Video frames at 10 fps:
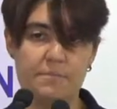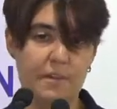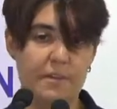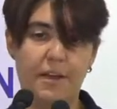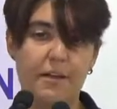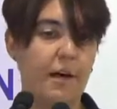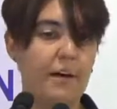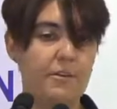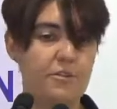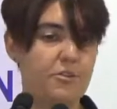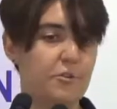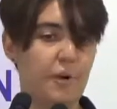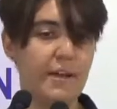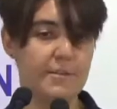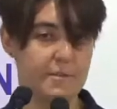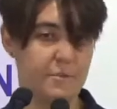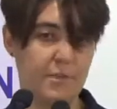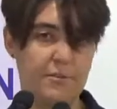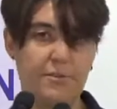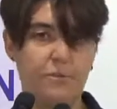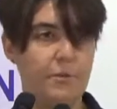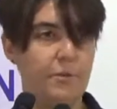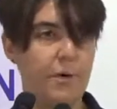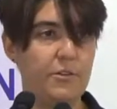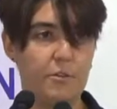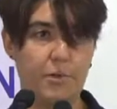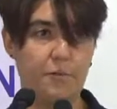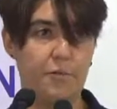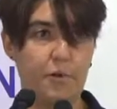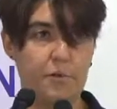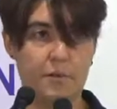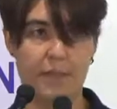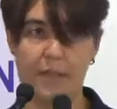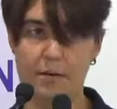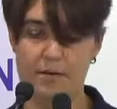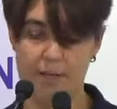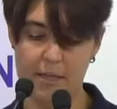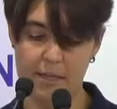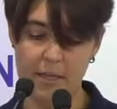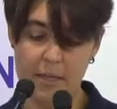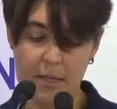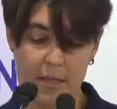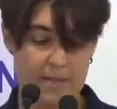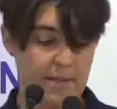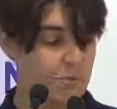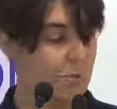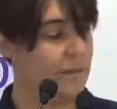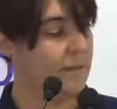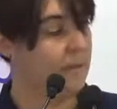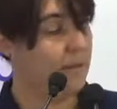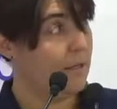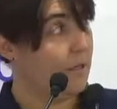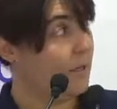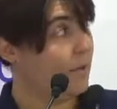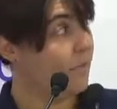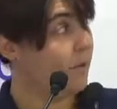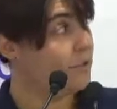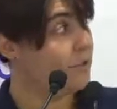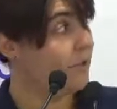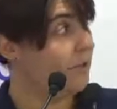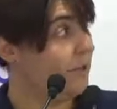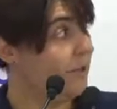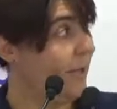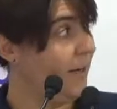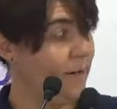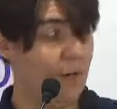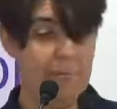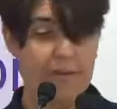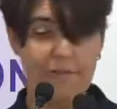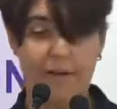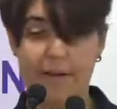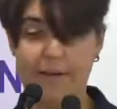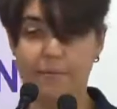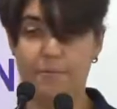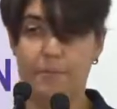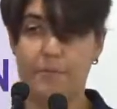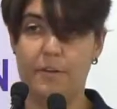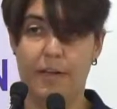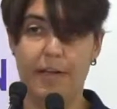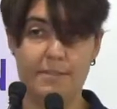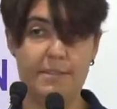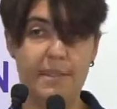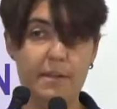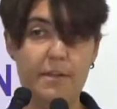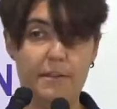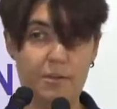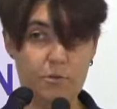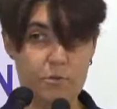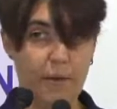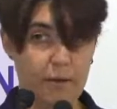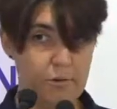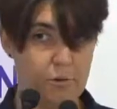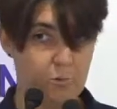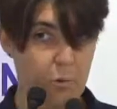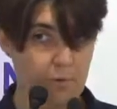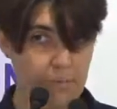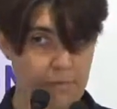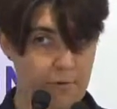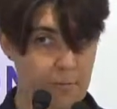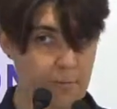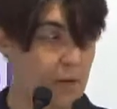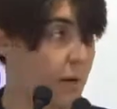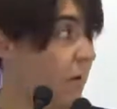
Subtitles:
enlarge the cracks because the water will freeze again, okay? And this will foster and amplify the instability caused by ocean warming from below,